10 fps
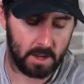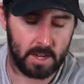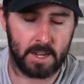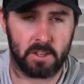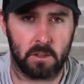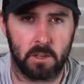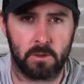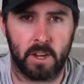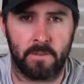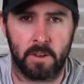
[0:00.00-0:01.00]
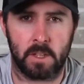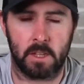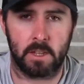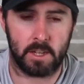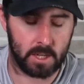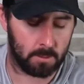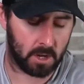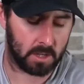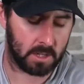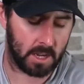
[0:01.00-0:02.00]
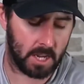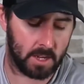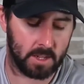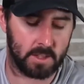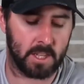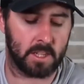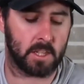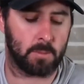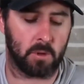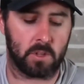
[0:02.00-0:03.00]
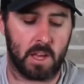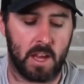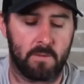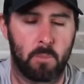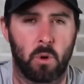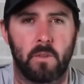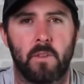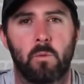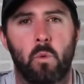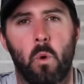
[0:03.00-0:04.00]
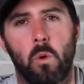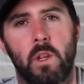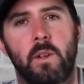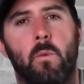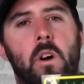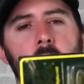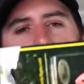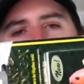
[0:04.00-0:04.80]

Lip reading: It's a little different than the Diamante. This is supposed to have more of a rolling walking